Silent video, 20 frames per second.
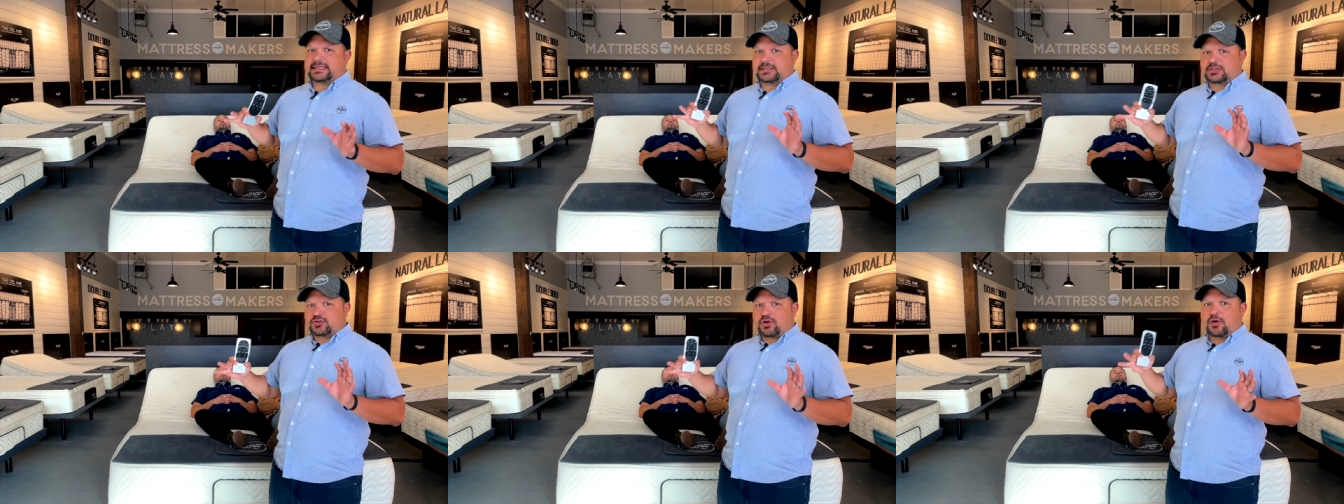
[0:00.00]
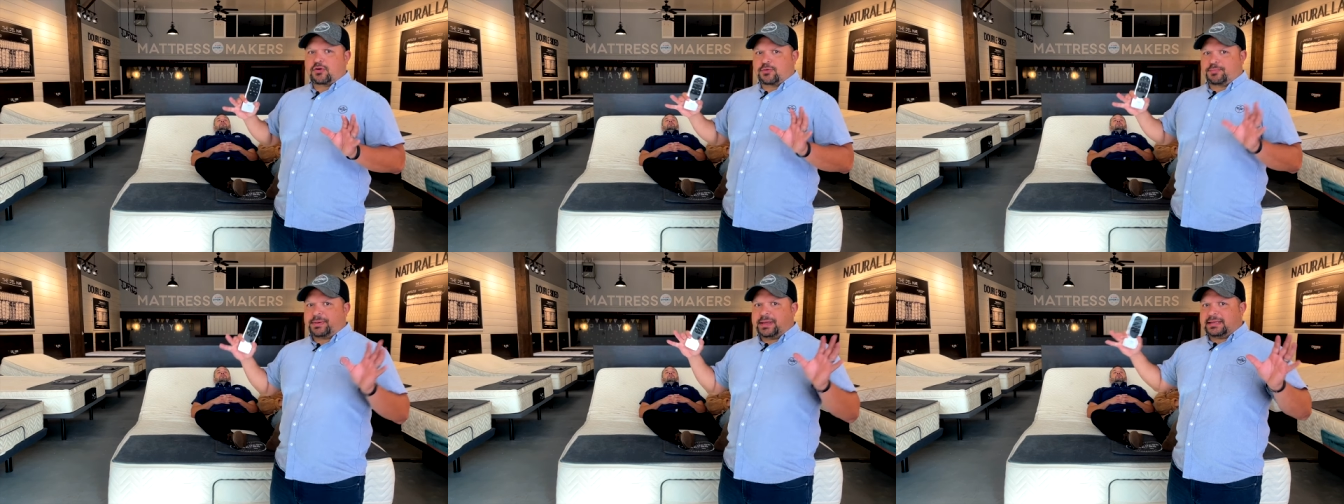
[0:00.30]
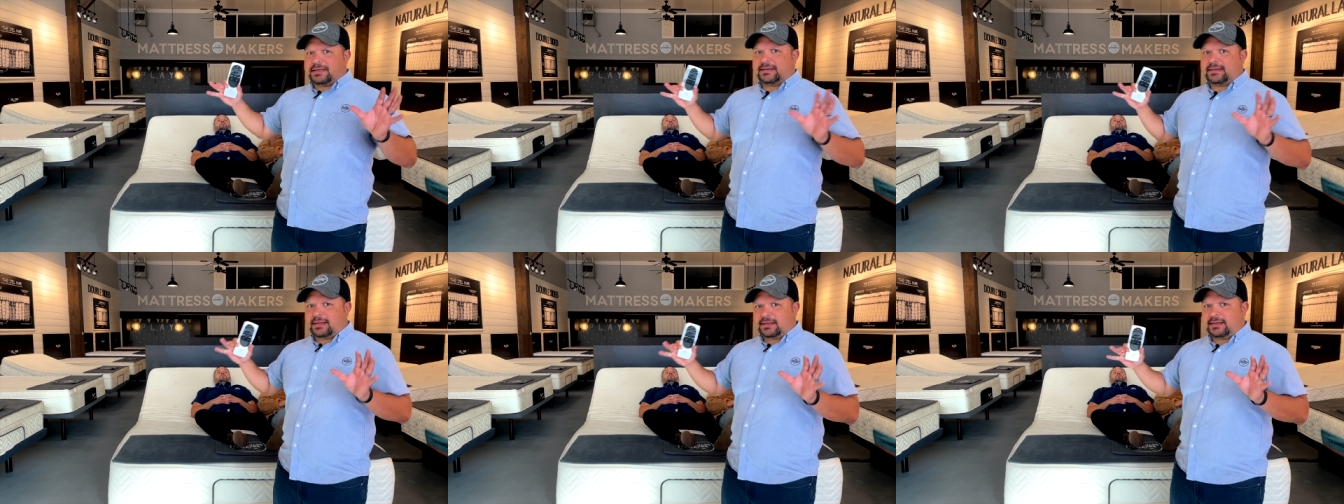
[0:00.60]
a stronger
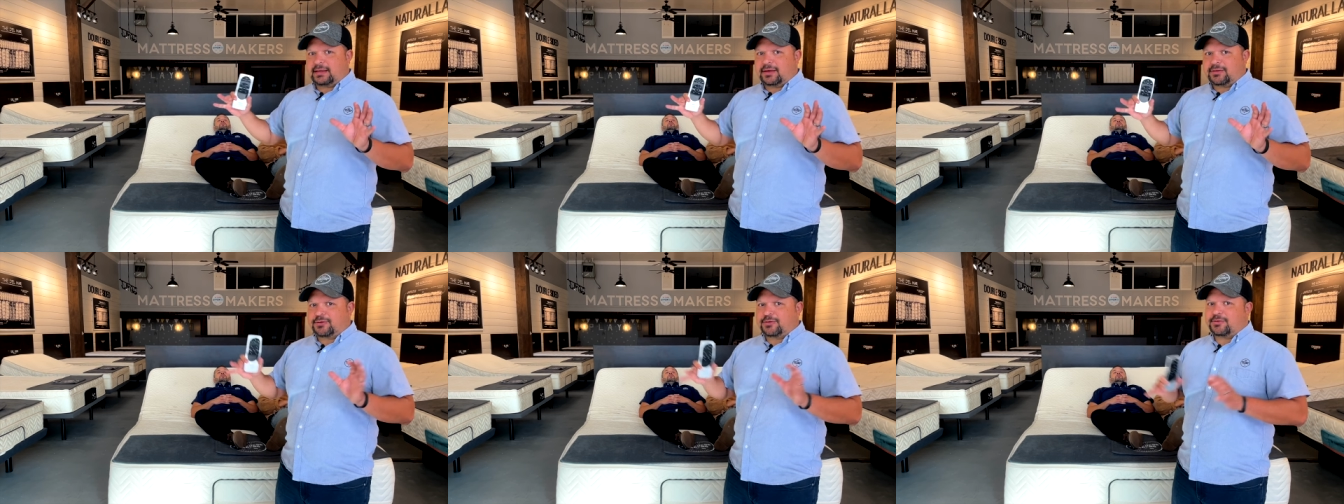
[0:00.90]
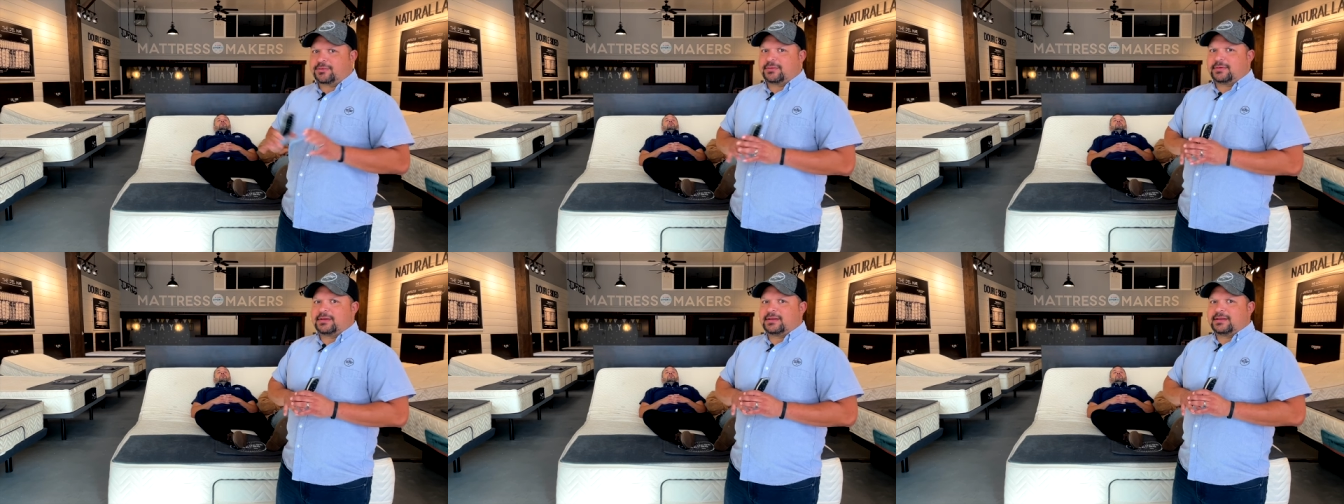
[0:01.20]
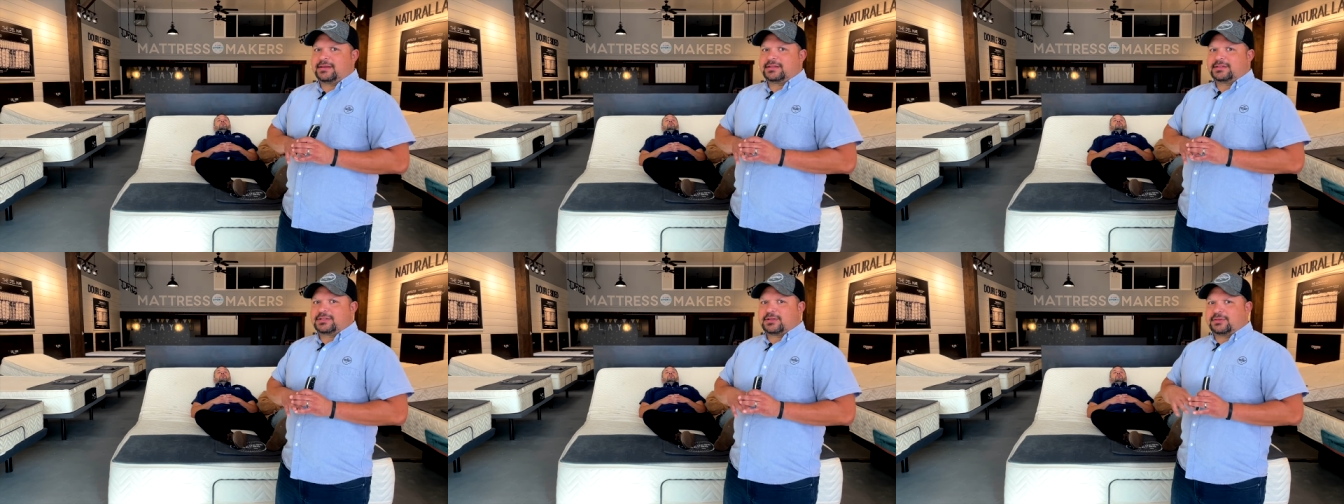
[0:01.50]
opinion than the other.
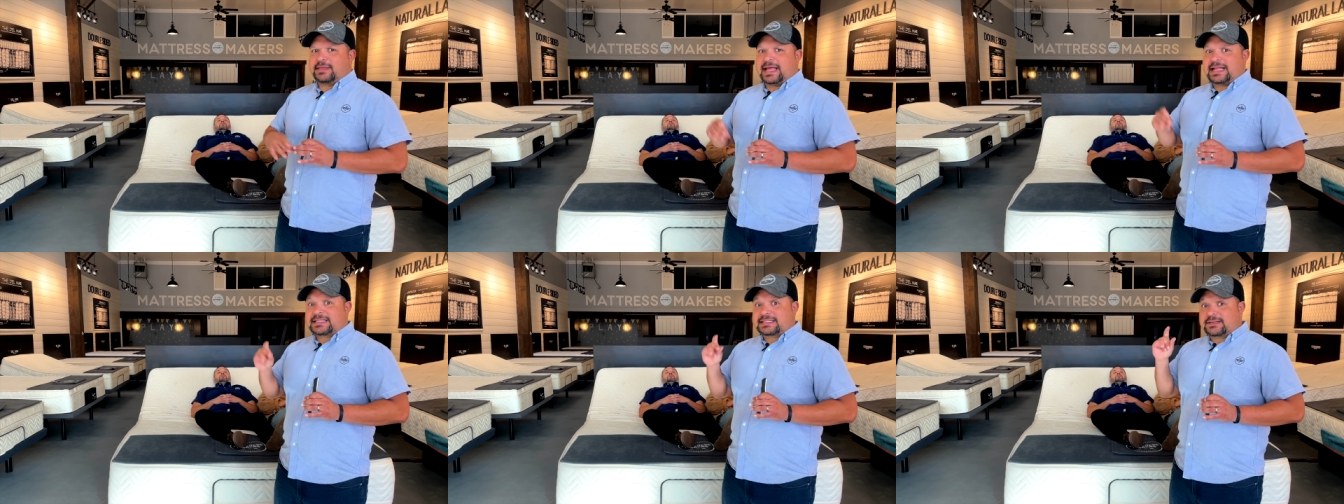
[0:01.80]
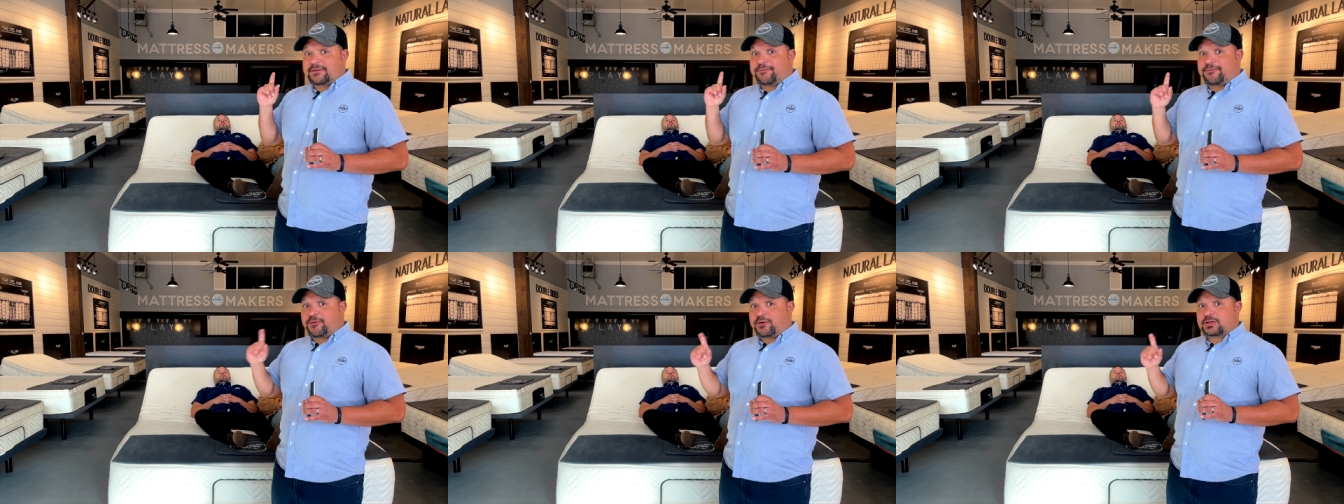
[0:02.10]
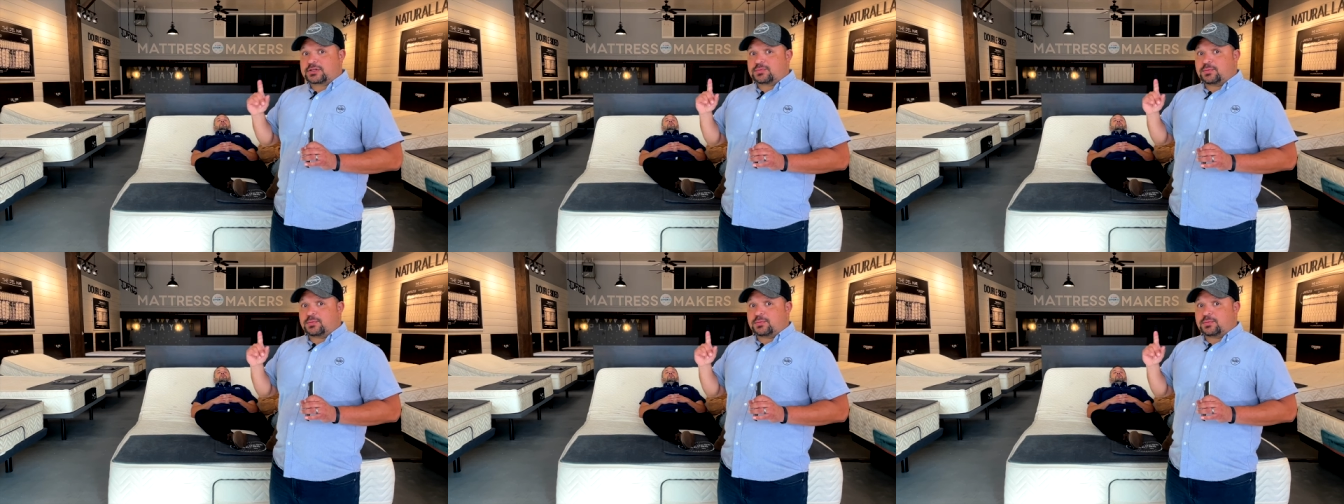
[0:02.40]
So that's the first